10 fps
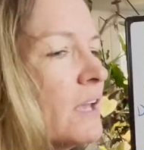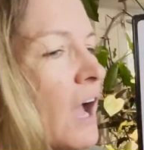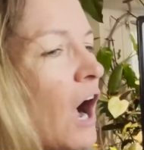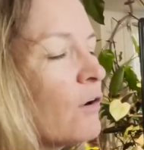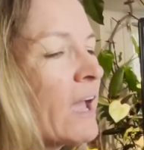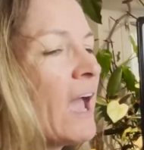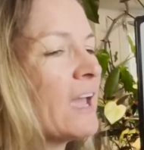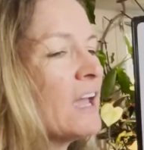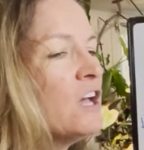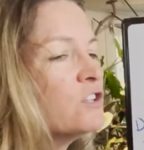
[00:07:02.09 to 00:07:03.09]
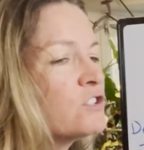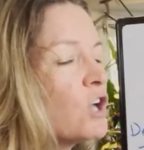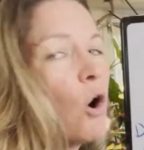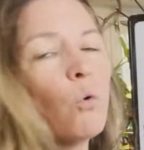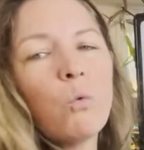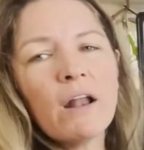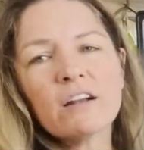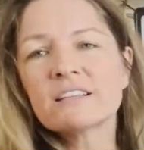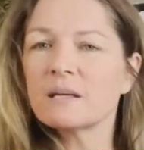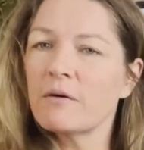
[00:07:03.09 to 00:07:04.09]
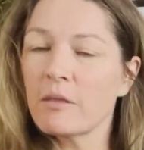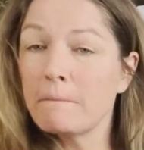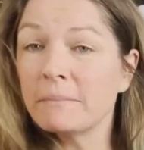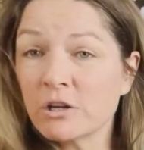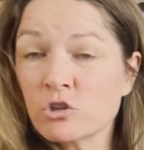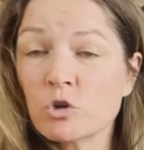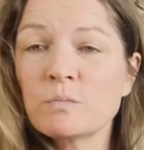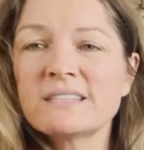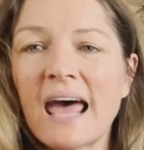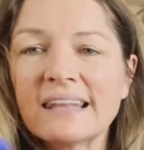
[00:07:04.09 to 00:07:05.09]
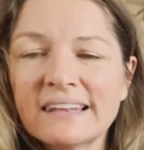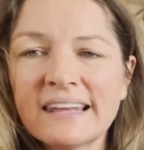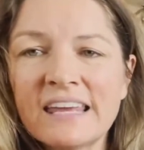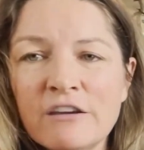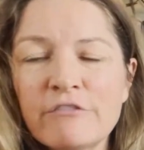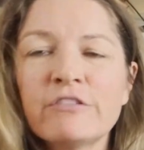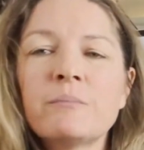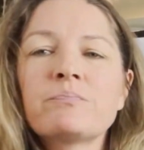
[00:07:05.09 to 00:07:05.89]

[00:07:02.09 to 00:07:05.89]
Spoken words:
Okay, so what are some of the mushrooms that live